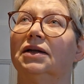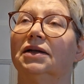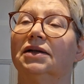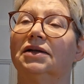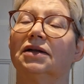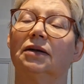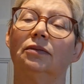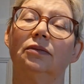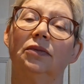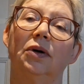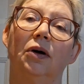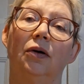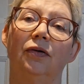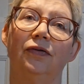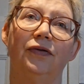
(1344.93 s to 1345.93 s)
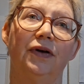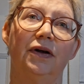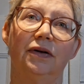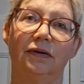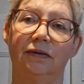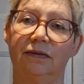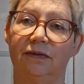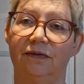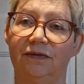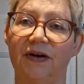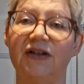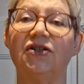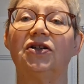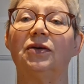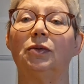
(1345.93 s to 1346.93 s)
some of your
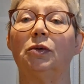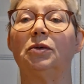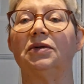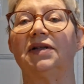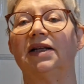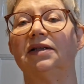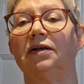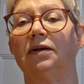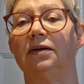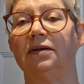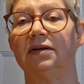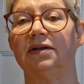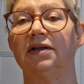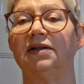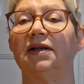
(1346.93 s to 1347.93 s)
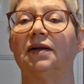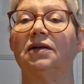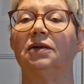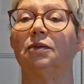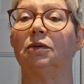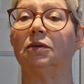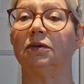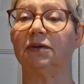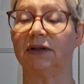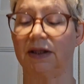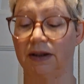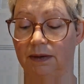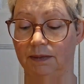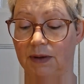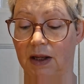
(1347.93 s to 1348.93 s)
vegetables that are susceptible
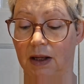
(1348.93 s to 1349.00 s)
to